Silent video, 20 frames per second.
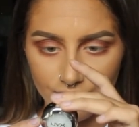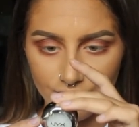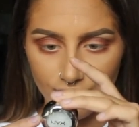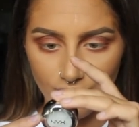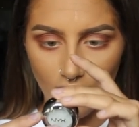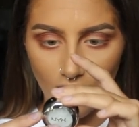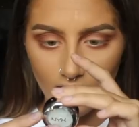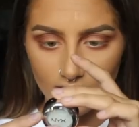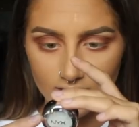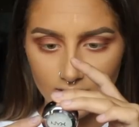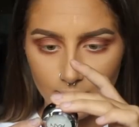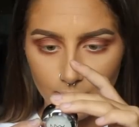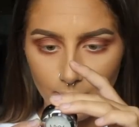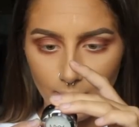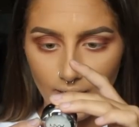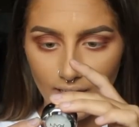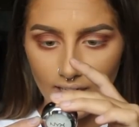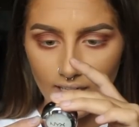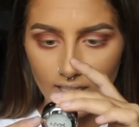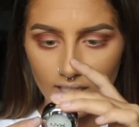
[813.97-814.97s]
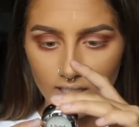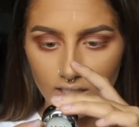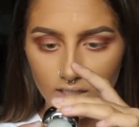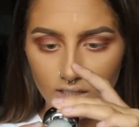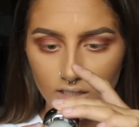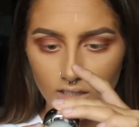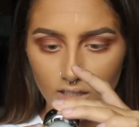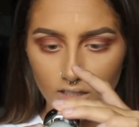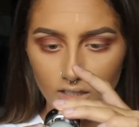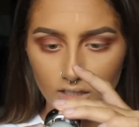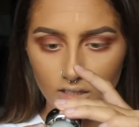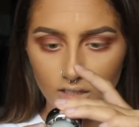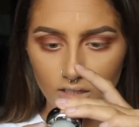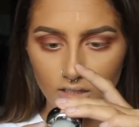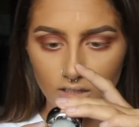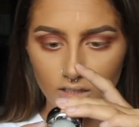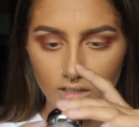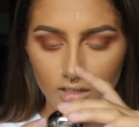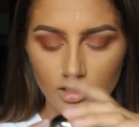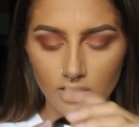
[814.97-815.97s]
Frostbite,
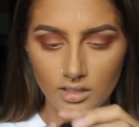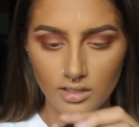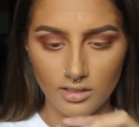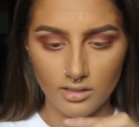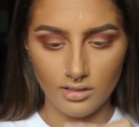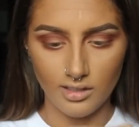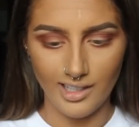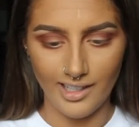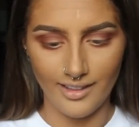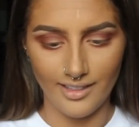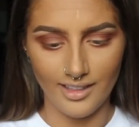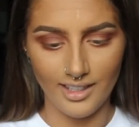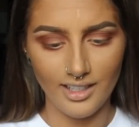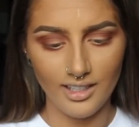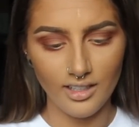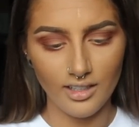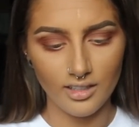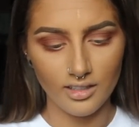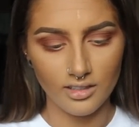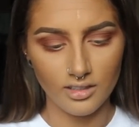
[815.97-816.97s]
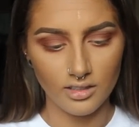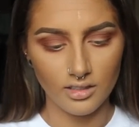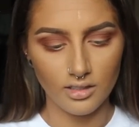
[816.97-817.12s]
I think.